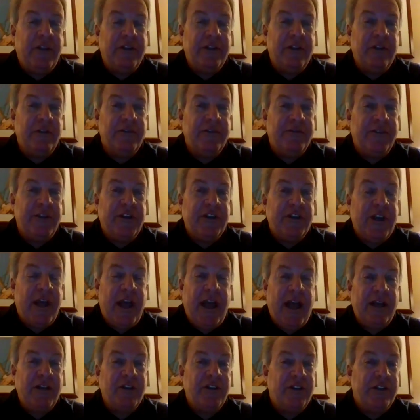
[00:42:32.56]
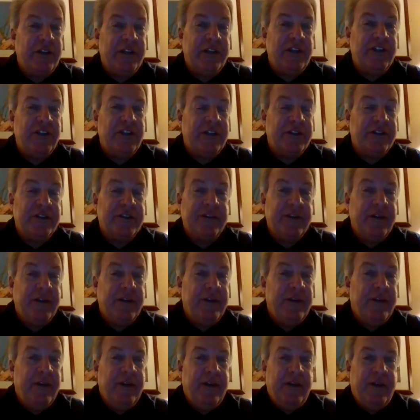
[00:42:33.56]
those fish actually just
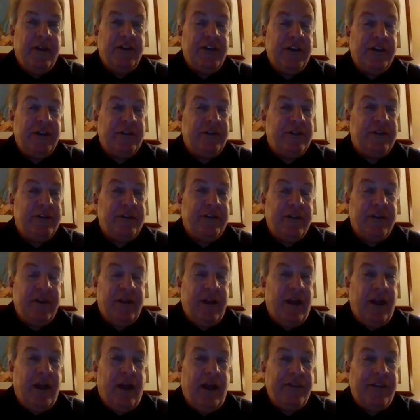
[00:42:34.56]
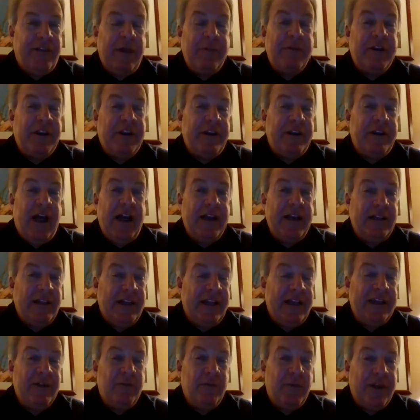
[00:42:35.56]
they would
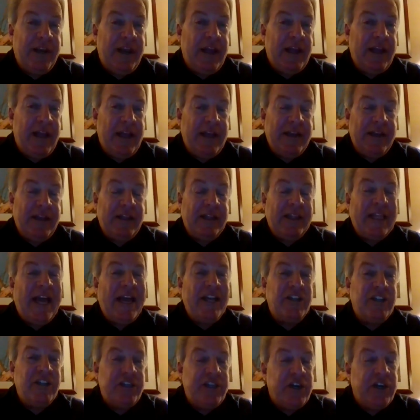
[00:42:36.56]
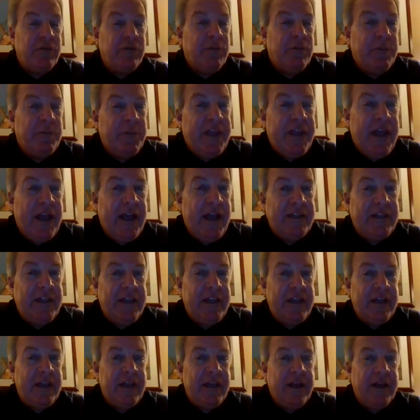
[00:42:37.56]
annihilate it when they ate it. Last year when we had
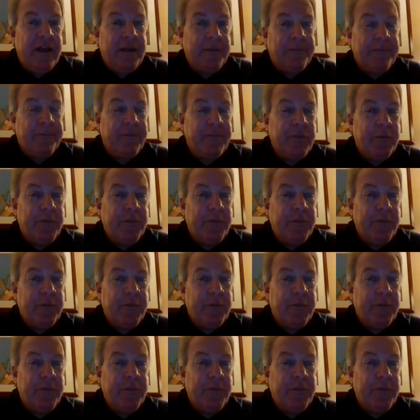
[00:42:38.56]
in